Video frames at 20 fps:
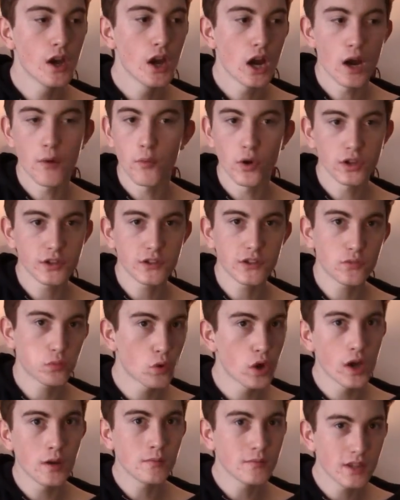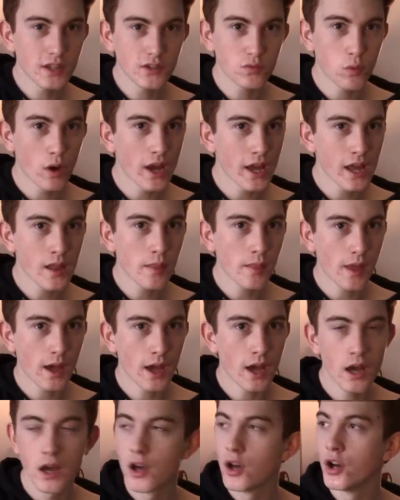And once it's wormed its way in
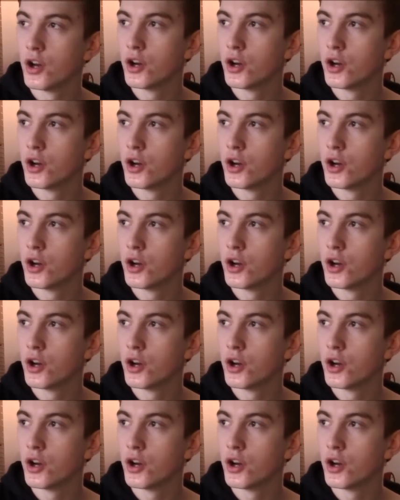there,